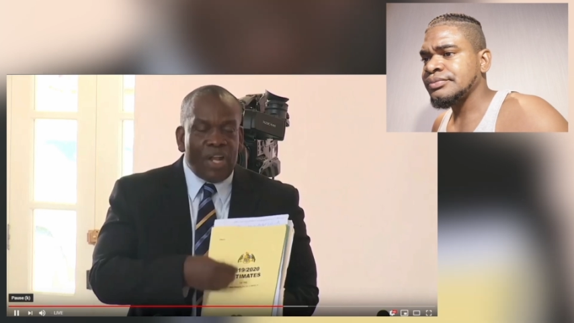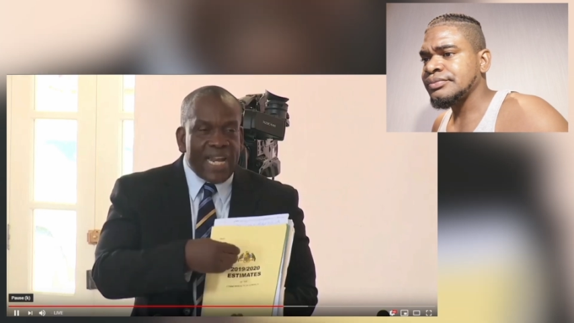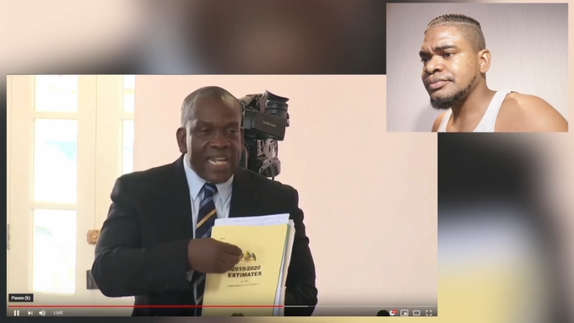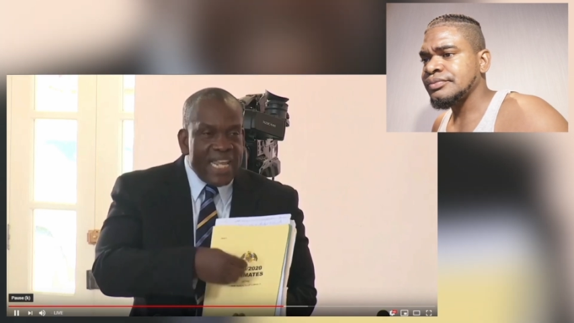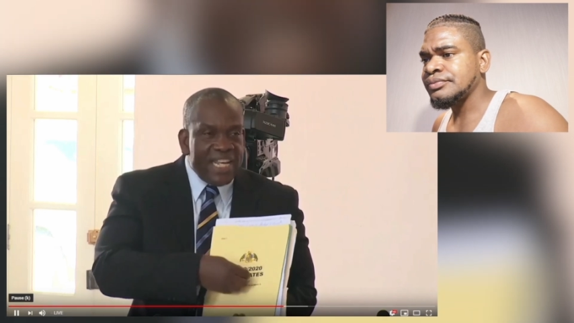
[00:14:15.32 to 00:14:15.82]

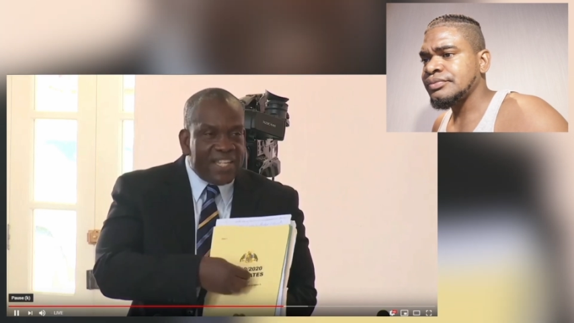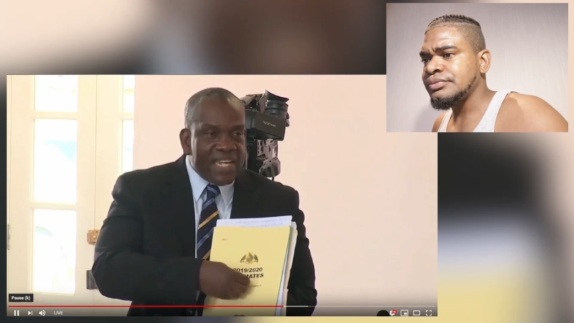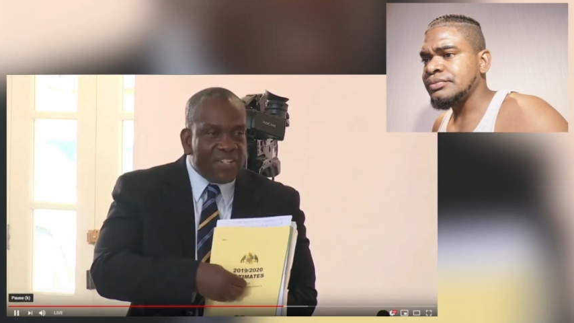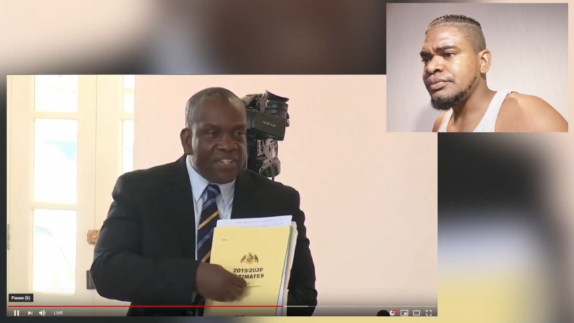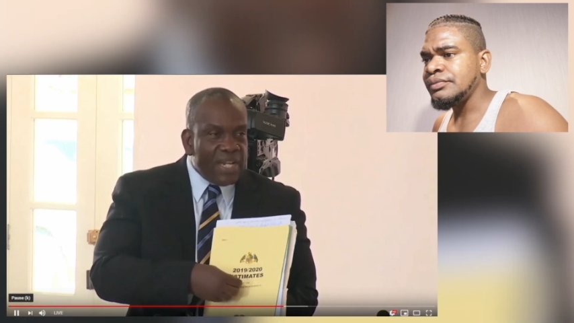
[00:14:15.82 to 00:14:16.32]
Speaker 1: on an
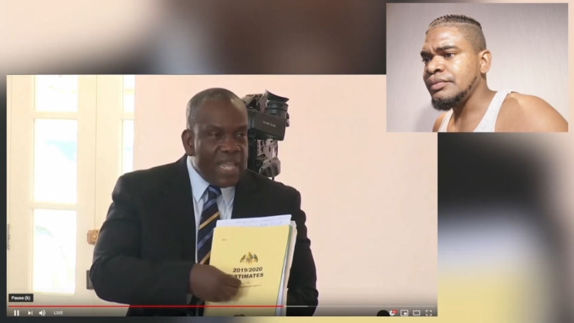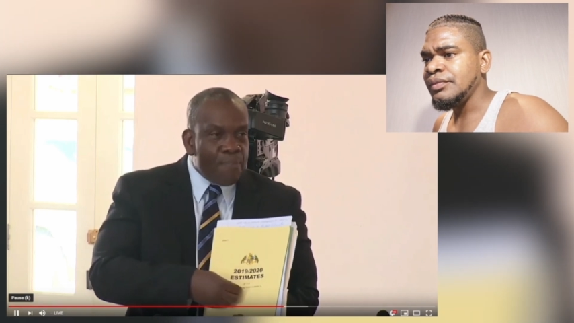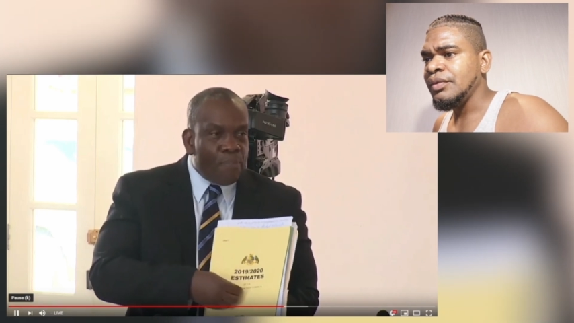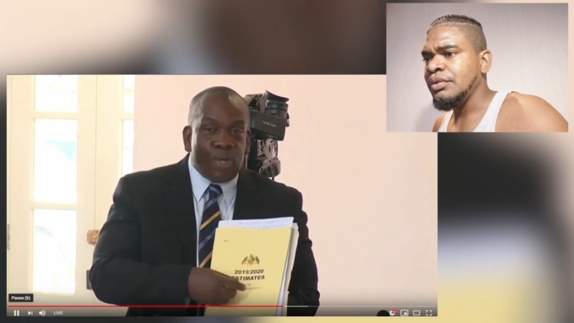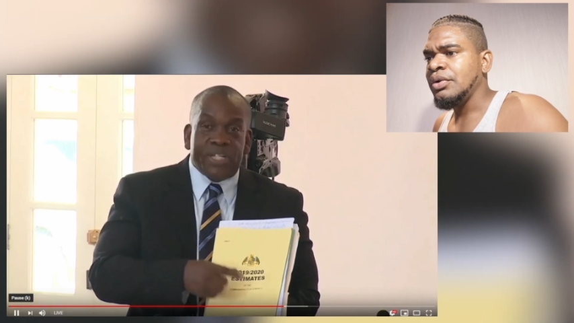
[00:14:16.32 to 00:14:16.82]

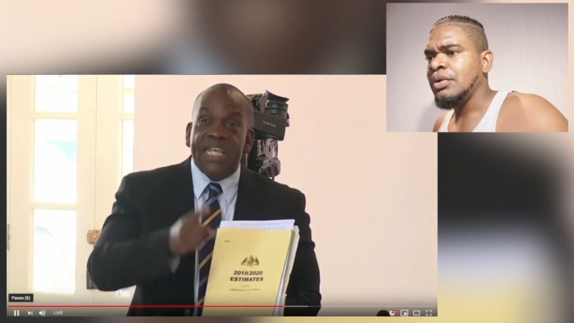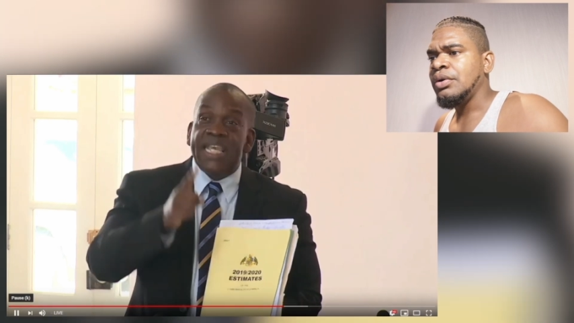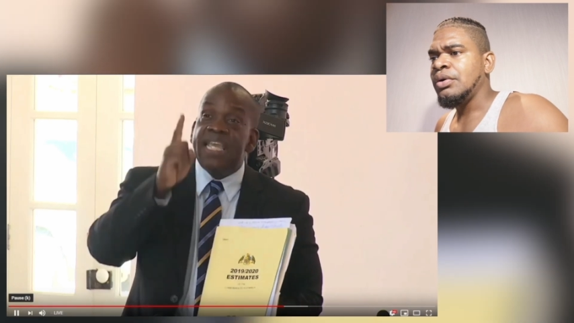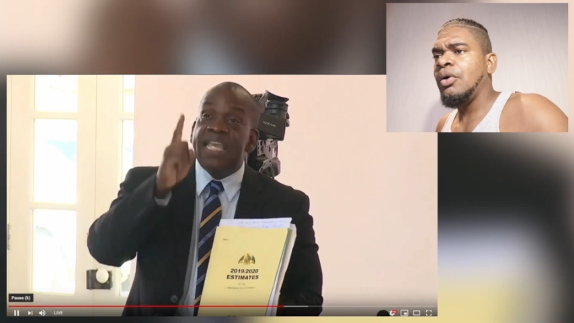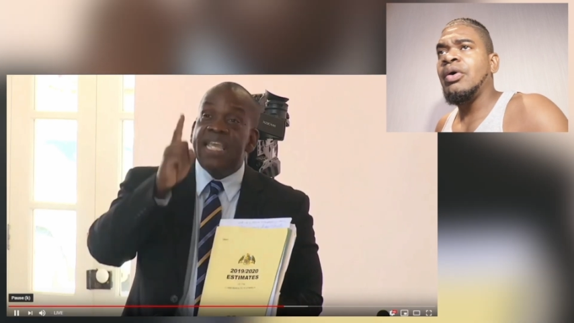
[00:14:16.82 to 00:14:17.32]
international airport.
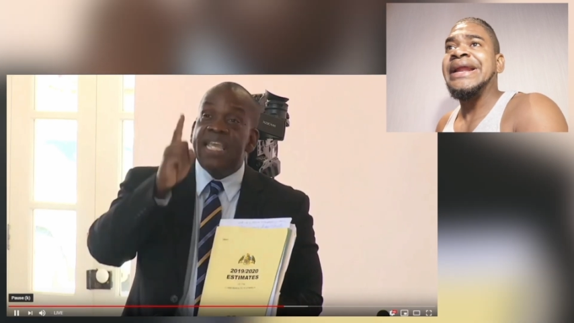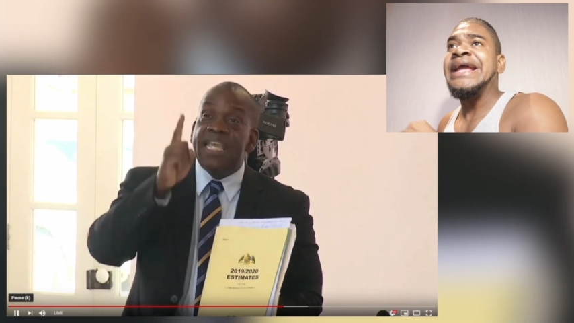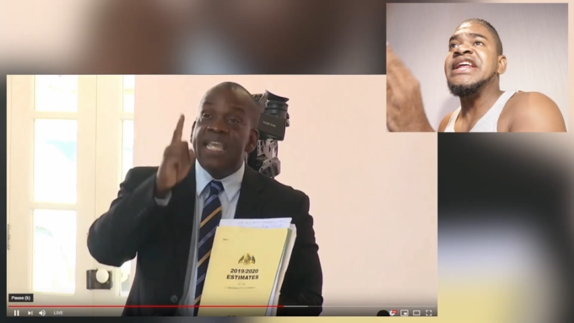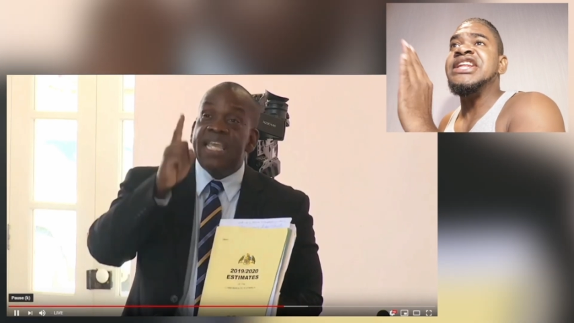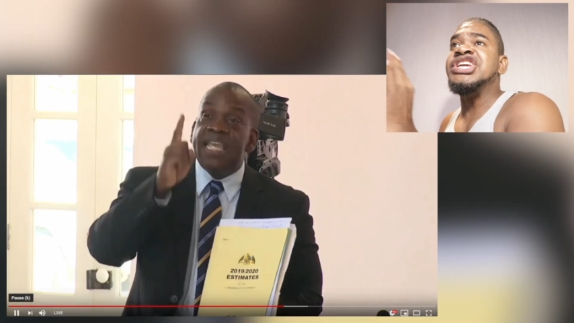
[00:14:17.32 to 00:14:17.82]
On
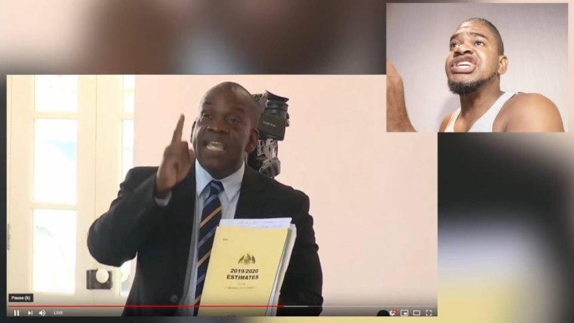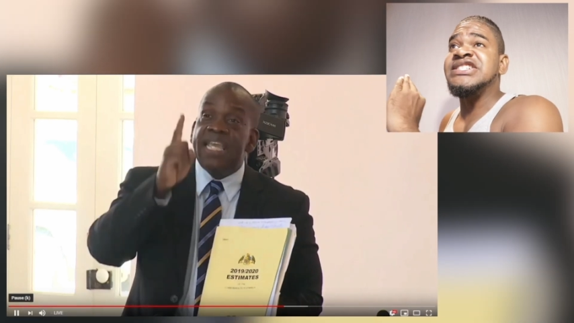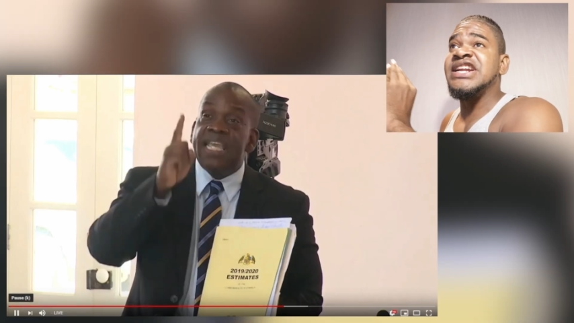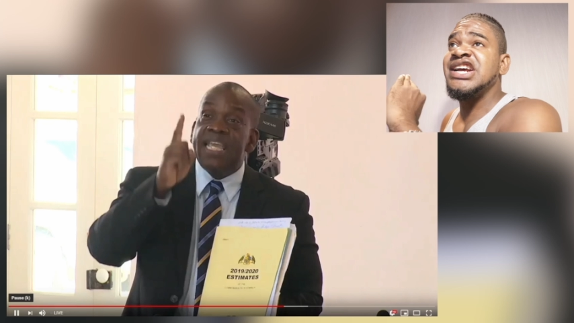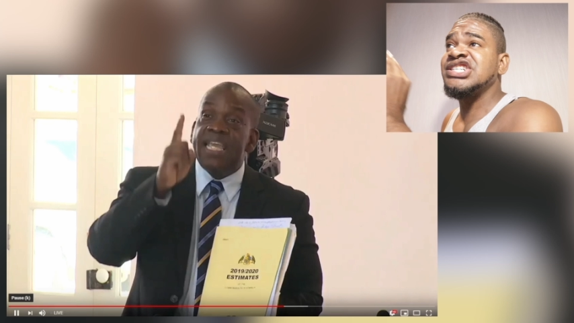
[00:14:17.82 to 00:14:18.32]
any
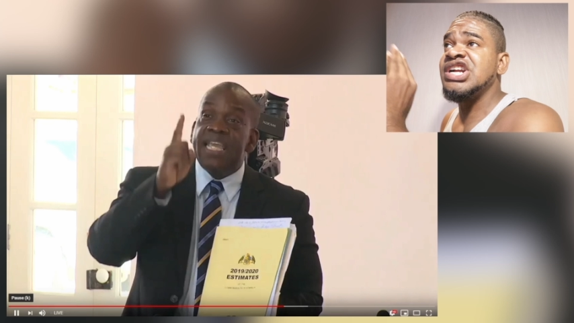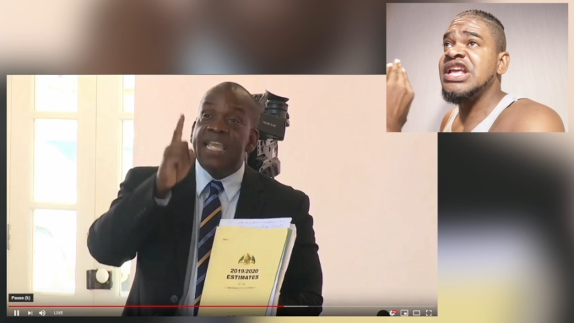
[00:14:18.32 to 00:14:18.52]
international